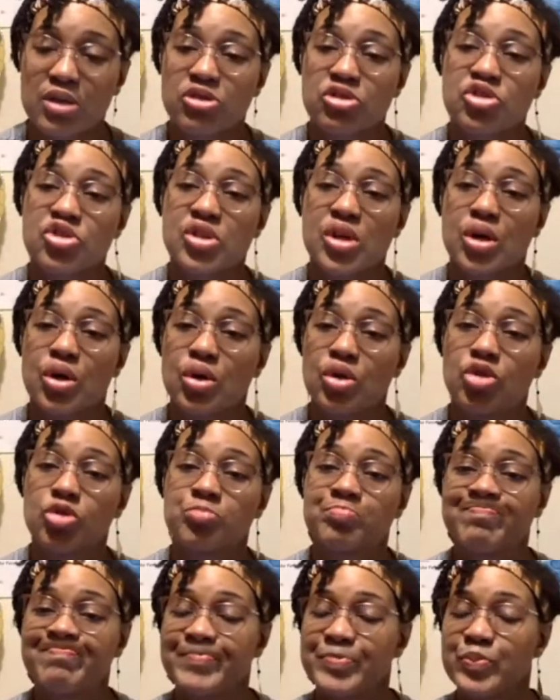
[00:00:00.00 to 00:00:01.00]

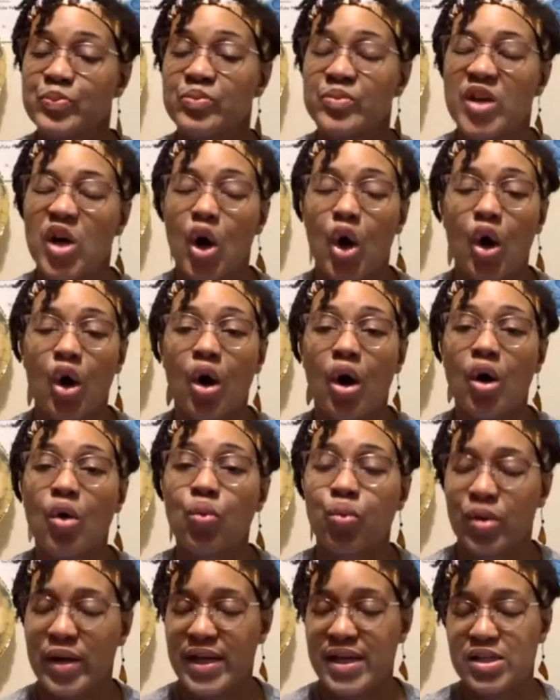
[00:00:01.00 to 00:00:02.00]
So
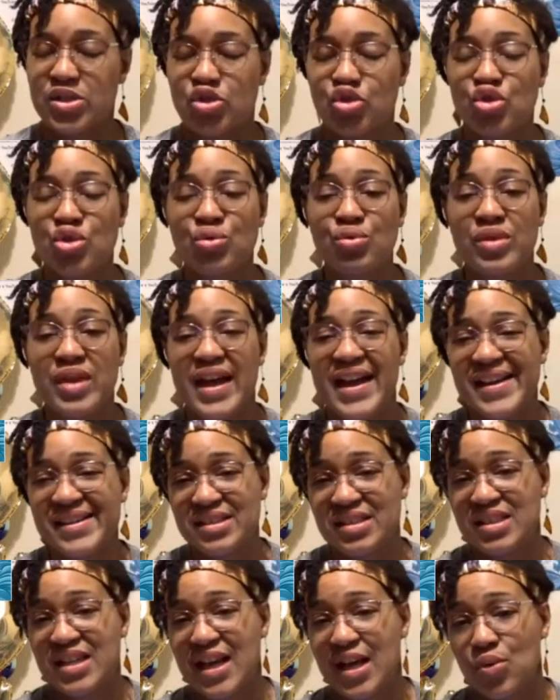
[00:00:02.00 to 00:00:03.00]
always do
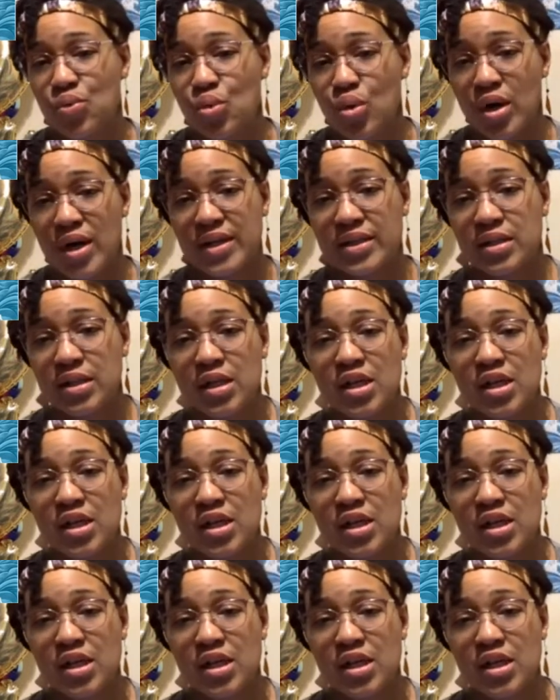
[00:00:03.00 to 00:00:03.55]
that day one.